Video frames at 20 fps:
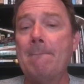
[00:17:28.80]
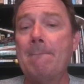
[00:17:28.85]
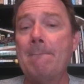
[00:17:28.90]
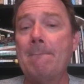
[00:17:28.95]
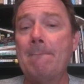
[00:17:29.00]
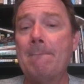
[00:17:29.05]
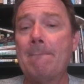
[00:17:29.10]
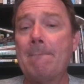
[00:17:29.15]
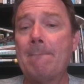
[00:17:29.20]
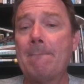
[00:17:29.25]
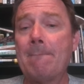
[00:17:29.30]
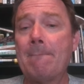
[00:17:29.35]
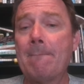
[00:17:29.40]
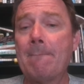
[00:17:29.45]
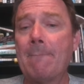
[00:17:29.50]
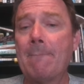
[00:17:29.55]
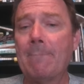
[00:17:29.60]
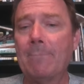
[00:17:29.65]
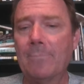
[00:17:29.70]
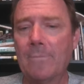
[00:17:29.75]

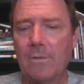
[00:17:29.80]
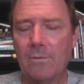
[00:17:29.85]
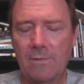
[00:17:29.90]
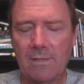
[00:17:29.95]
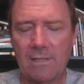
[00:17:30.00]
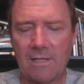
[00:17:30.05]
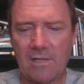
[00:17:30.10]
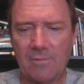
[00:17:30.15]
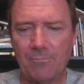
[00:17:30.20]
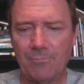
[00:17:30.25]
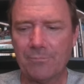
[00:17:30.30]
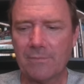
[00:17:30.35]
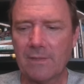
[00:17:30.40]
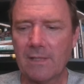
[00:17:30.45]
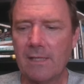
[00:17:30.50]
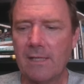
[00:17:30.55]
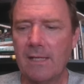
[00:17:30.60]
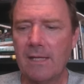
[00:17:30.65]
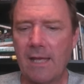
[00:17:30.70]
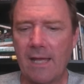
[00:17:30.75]
Okay.
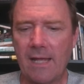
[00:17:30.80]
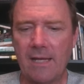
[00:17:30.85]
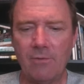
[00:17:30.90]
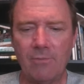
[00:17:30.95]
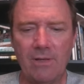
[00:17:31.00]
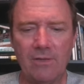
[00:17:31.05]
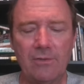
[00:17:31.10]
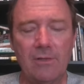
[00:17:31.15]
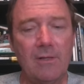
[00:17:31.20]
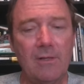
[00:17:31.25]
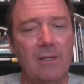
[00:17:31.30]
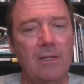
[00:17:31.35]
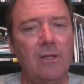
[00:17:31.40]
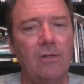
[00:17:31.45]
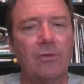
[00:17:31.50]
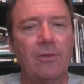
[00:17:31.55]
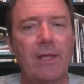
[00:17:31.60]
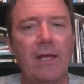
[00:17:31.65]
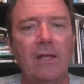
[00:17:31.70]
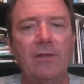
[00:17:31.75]
Anyways,
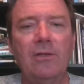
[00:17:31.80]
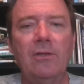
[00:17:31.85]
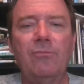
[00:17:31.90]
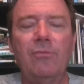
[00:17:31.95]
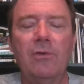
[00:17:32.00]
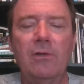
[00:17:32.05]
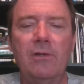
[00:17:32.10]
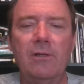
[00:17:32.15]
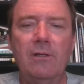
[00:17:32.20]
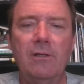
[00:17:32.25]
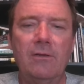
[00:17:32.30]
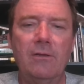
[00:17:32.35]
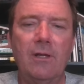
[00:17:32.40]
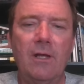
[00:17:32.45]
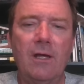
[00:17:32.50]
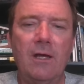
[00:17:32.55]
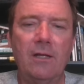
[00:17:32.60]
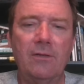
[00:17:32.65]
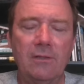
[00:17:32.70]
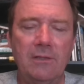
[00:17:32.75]
so that's it for
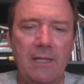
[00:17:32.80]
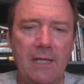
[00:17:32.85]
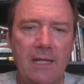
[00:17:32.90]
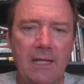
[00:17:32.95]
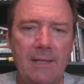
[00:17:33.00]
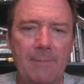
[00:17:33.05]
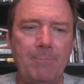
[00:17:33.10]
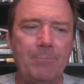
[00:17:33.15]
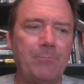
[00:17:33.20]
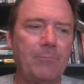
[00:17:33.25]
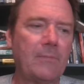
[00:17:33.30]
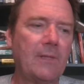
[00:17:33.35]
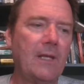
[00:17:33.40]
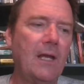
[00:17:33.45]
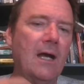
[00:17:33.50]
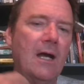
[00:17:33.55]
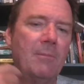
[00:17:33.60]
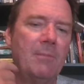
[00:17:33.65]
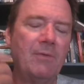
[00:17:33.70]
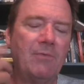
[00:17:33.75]
today.
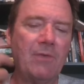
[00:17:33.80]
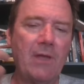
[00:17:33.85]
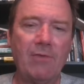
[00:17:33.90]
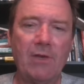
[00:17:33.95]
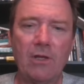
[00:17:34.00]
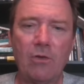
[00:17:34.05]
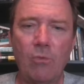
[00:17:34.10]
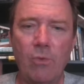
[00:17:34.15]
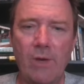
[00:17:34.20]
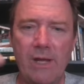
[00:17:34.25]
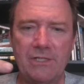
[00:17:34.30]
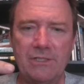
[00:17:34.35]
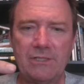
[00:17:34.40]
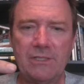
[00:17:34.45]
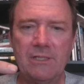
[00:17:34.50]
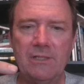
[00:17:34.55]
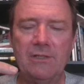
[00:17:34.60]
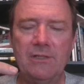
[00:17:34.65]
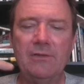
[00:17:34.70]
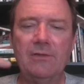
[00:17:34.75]
If you have any
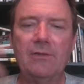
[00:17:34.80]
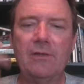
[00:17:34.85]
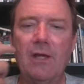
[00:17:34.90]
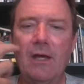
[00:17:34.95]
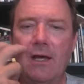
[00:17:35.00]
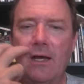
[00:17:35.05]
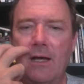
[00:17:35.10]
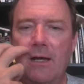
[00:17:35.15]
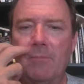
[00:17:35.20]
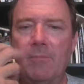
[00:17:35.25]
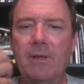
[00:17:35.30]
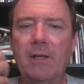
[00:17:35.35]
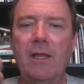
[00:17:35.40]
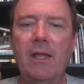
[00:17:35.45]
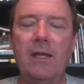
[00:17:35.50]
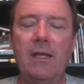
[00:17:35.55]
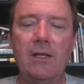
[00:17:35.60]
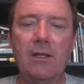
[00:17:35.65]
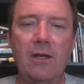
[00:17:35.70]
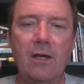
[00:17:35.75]
questions,
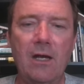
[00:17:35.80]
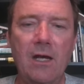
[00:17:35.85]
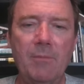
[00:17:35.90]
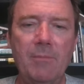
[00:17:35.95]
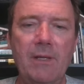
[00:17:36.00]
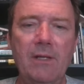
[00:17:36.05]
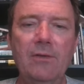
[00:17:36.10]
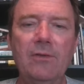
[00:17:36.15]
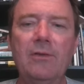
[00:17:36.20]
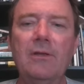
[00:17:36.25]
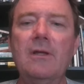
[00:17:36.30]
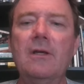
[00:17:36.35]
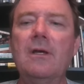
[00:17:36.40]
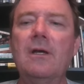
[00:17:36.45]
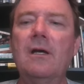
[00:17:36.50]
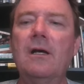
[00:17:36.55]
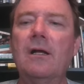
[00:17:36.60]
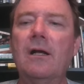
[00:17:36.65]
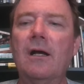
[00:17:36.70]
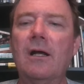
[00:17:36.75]
any comments,
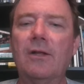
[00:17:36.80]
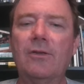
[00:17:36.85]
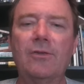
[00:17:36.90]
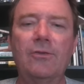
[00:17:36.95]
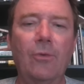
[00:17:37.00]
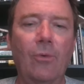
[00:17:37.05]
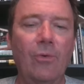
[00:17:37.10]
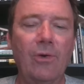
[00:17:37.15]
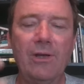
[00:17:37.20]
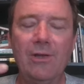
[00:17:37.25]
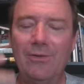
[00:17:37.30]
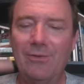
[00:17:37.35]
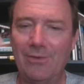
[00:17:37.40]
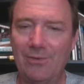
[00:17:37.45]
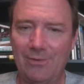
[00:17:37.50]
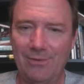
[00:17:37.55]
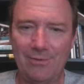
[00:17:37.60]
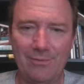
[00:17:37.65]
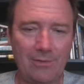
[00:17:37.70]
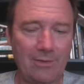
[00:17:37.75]
stories,
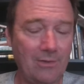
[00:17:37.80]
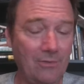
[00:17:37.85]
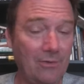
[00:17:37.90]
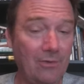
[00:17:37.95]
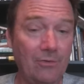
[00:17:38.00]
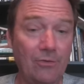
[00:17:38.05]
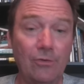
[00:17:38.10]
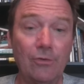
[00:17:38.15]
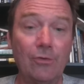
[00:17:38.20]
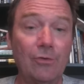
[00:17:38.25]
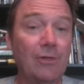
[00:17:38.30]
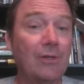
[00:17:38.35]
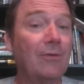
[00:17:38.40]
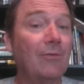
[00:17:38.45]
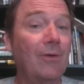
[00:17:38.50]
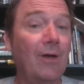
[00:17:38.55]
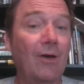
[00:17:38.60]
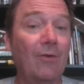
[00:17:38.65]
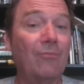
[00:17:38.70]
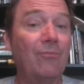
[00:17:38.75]
because there's
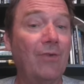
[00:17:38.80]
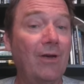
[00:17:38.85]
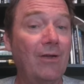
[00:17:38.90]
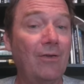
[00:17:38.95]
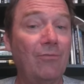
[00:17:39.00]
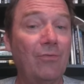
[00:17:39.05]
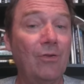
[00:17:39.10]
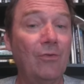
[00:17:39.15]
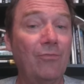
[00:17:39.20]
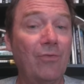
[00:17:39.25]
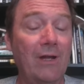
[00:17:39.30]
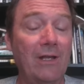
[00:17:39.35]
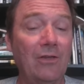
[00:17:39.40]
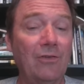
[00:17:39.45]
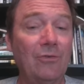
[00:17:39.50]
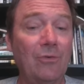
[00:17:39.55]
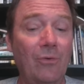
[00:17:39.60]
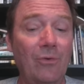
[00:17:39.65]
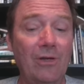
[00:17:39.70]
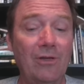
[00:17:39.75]
usually a few funny
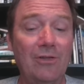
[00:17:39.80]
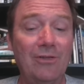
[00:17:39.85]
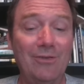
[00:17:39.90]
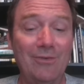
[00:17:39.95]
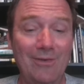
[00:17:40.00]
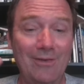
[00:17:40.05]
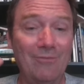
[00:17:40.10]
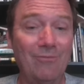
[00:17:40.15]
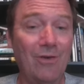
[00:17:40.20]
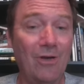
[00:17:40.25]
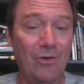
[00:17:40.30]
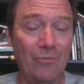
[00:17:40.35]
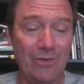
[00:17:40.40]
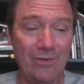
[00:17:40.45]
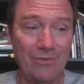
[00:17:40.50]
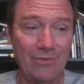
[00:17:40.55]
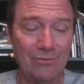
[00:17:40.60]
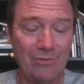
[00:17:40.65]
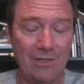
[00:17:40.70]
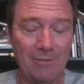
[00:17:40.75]
stories
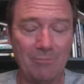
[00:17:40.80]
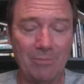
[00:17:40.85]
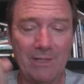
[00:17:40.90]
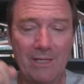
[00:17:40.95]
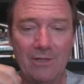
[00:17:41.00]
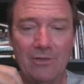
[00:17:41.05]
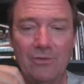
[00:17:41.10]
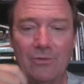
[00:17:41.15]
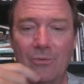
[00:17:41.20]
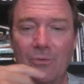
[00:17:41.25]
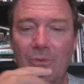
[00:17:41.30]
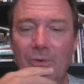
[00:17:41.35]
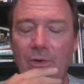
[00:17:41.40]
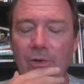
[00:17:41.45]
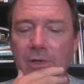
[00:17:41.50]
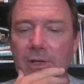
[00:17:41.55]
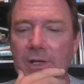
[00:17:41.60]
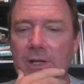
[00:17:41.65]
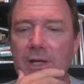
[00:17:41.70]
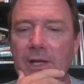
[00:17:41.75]
involving the straight blade
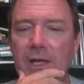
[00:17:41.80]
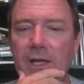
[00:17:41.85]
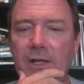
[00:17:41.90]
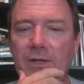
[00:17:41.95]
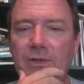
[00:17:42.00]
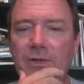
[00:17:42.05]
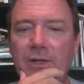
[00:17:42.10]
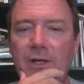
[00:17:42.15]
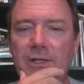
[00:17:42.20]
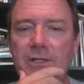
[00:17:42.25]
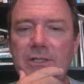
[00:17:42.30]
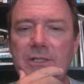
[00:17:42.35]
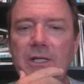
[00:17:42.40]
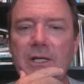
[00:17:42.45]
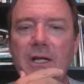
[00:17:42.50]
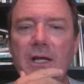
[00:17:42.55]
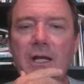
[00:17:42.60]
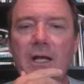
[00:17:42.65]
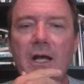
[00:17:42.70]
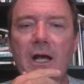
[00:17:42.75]
sword and such,
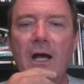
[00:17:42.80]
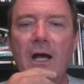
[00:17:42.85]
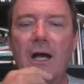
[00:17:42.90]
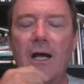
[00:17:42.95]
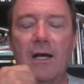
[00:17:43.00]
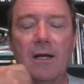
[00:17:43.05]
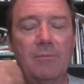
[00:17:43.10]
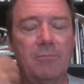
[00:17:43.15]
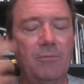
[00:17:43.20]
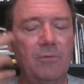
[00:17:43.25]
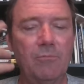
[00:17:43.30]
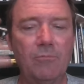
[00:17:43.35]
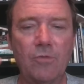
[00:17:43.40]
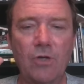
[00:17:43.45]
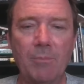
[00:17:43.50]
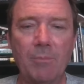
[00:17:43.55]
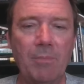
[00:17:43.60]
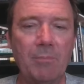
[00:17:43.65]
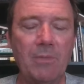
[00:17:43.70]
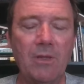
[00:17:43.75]

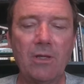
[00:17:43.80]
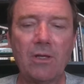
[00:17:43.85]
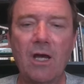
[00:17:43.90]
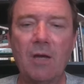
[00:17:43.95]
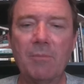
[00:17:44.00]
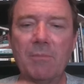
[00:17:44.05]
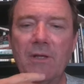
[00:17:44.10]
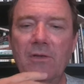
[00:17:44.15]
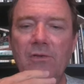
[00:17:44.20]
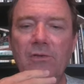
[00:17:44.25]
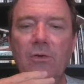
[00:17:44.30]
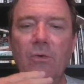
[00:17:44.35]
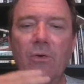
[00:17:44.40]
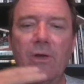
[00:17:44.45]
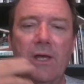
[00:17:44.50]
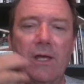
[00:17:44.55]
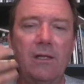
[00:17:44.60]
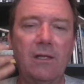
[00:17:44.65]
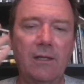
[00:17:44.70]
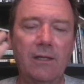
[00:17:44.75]
drop them in the comments. Go
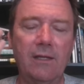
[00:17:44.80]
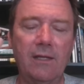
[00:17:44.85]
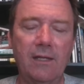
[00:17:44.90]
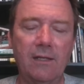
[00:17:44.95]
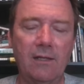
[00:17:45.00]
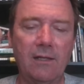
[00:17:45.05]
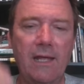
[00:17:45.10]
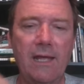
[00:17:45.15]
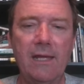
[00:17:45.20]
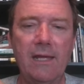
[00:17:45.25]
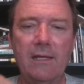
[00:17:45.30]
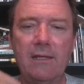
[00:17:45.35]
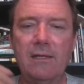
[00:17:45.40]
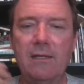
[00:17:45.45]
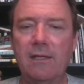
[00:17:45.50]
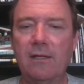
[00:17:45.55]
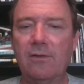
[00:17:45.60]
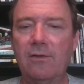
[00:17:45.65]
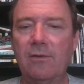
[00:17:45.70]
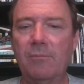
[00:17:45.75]
ahead, hit like,
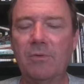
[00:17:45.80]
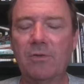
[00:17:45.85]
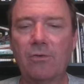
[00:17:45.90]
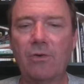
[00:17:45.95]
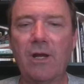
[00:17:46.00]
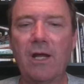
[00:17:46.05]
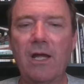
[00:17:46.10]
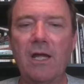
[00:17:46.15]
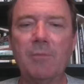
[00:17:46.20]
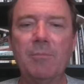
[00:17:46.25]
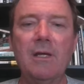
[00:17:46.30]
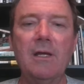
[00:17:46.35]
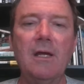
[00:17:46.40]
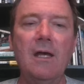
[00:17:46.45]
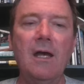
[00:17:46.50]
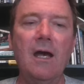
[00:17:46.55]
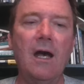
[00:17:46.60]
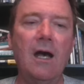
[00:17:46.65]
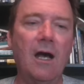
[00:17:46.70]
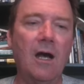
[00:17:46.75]
hit subscribe.
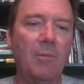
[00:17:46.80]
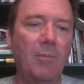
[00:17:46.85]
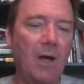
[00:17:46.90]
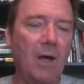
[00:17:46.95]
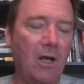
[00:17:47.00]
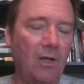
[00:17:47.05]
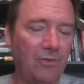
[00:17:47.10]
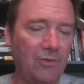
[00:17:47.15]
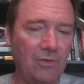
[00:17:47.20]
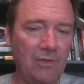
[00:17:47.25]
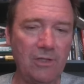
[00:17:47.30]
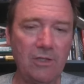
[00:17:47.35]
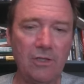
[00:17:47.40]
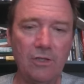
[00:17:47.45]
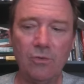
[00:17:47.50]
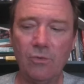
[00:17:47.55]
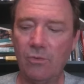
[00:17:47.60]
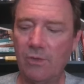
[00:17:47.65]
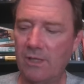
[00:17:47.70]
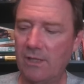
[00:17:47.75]
I'll see
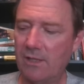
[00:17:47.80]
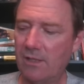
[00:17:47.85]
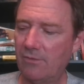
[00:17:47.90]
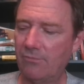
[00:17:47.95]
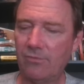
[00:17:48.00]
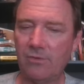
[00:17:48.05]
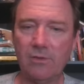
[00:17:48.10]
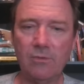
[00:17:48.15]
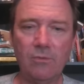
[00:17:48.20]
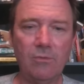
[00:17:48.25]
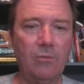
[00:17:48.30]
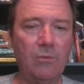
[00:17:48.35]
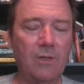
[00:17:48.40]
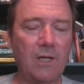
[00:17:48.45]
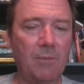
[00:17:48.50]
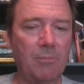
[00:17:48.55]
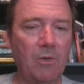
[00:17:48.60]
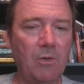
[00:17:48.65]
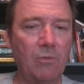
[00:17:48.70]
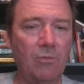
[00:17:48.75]
you in a
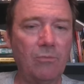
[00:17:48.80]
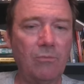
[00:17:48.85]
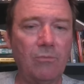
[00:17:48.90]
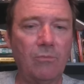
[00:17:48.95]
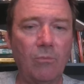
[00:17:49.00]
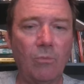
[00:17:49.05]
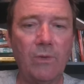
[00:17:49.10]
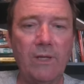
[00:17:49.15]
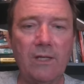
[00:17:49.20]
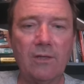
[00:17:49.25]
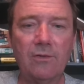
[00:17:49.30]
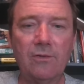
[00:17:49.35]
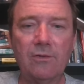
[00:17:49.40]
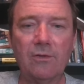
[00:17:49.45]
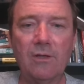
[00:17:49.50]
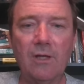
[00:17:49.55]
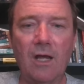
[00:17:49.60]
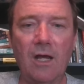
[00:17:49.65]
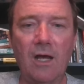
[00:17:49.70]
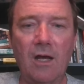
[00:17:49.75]
couple
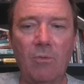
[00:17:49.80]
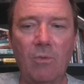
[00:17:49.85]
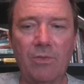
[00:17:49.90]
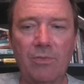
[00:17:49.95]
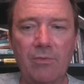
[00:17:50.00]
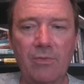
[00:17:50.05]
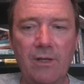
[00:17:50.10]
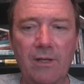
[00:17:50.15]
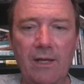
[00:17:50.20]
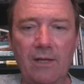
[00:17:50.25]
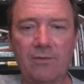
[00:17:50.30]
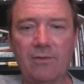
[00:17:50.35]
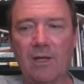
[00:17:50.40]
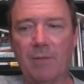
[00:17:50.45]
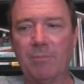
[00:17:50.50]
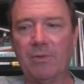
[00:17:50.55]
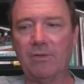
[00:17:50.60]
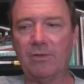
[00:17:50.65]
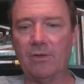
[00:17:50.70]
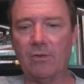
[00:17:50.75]
weeks with the next
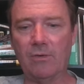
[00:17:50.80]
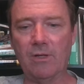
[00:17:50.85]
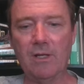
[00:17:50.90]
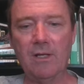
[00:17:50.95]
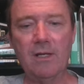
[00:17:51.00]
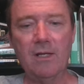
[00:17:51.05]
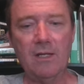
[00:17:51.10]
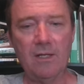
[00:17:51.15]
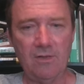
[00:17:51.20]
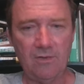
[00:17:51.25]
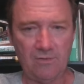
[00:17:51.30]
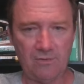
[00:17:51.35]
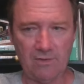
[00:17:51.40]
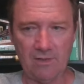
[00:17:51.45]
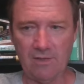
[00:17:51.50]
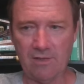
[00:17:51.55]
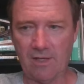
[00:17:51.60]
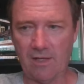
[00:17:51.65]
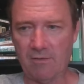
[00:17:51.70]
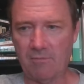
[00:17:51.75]
episode.
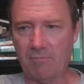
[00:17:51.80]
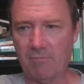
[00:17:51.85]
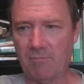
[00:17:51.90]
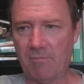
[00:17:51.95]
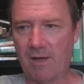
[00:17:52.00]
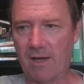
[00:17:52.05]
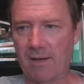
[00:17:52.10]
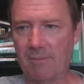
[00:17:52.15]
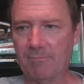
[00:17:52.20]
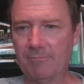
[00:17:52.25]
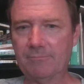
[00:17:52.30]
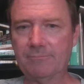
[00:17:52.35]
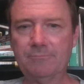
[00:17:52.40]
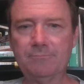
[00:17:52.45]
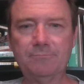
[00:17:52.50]
See you then. Bye.